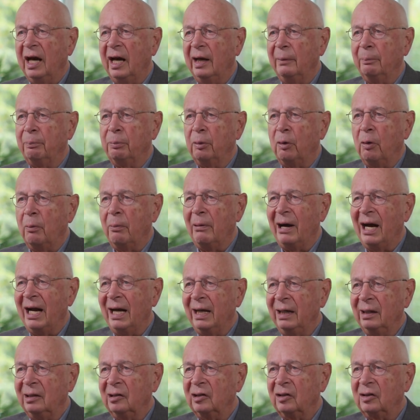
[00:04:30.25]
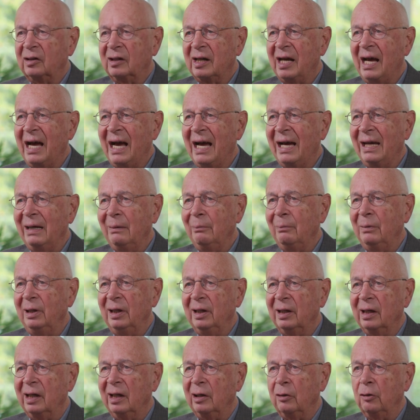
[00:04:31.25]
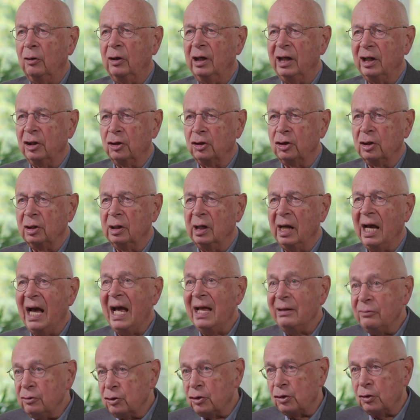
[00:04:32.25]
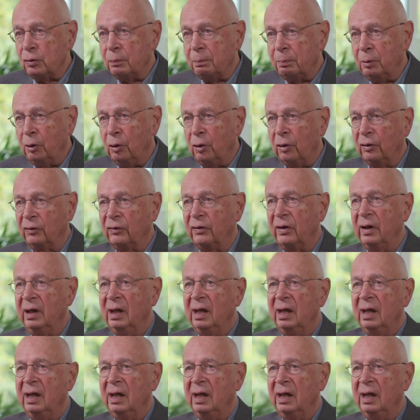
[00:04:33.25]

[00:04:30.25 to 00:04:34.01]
and provide timely regulation and support